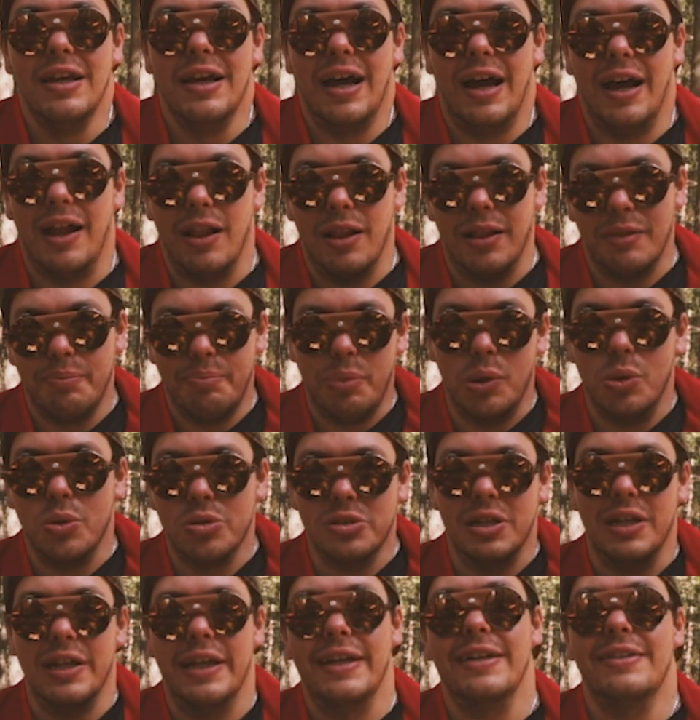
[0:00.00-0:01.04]
I'll
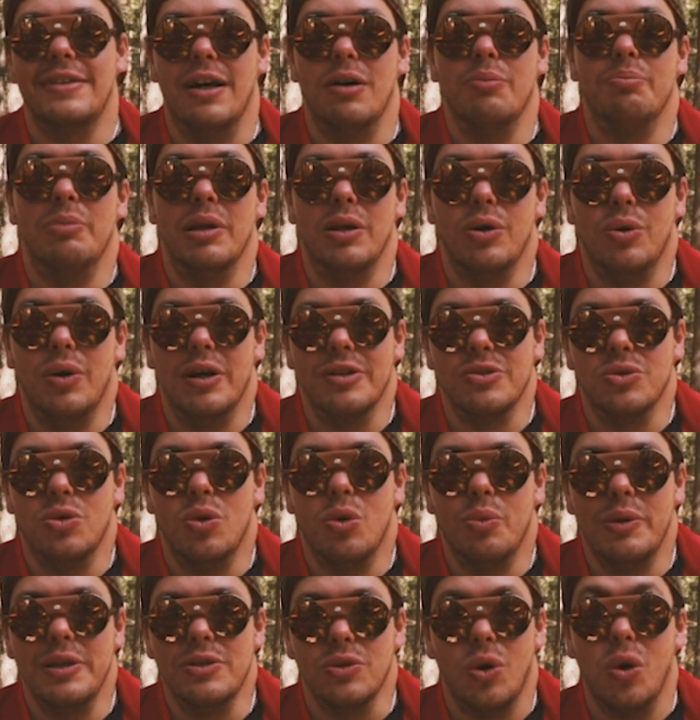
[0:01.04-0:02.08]
post a link down below as
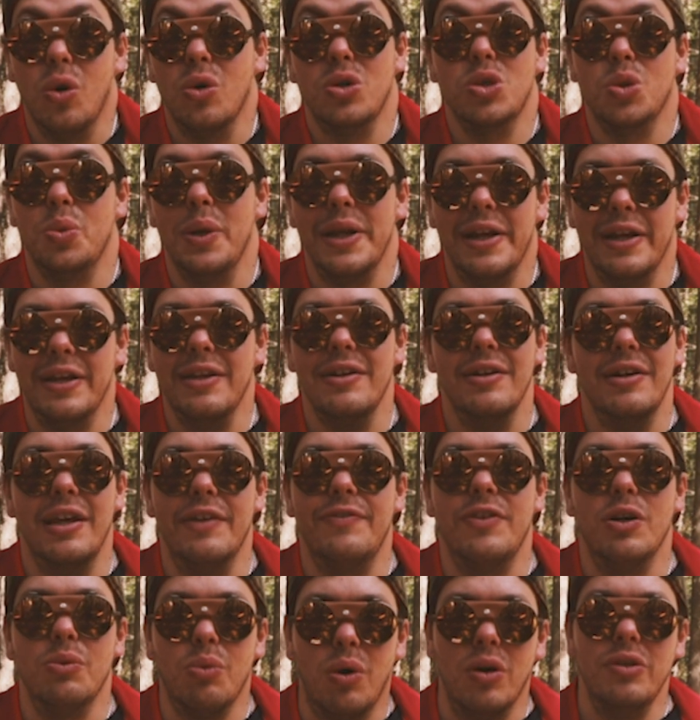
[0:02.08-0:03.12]
always, or Twitter
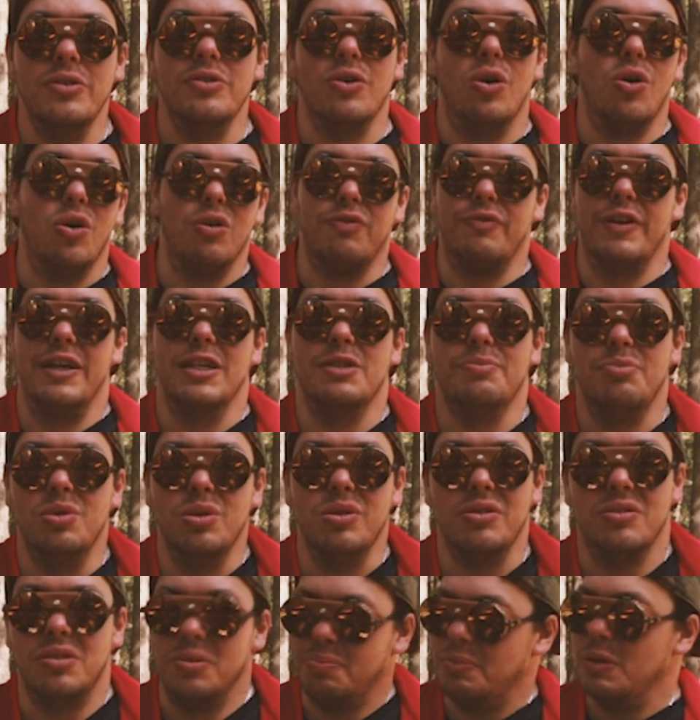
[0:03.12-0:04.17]
if you want, or
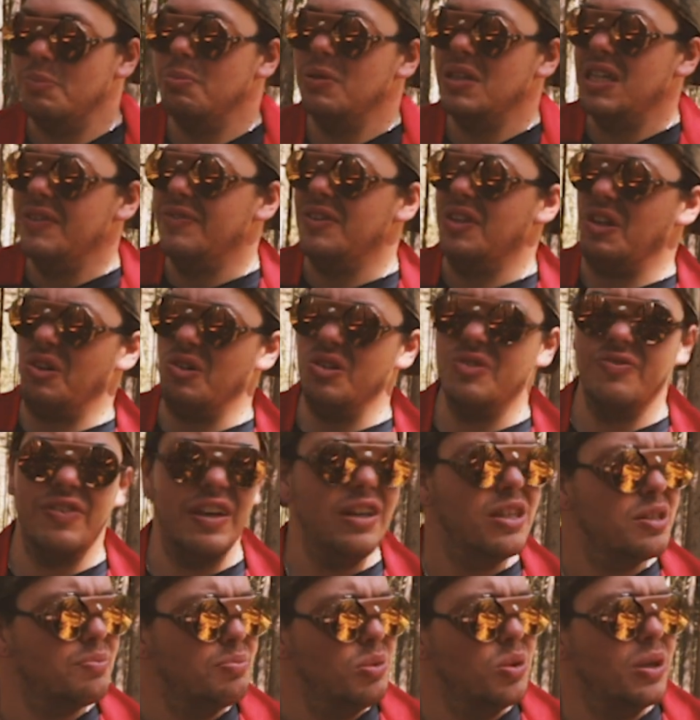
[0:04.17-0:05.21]
Facebook. Do people even use
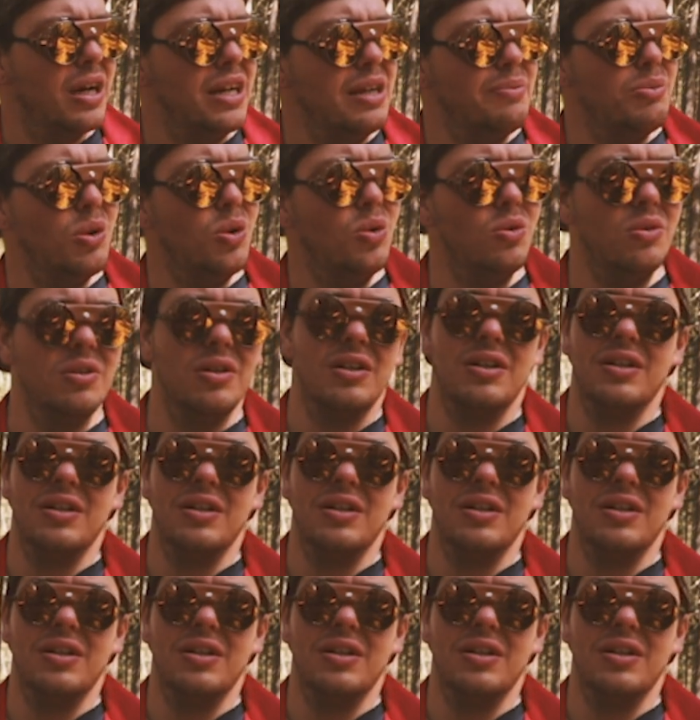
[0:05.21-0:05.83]
Facebook anymore?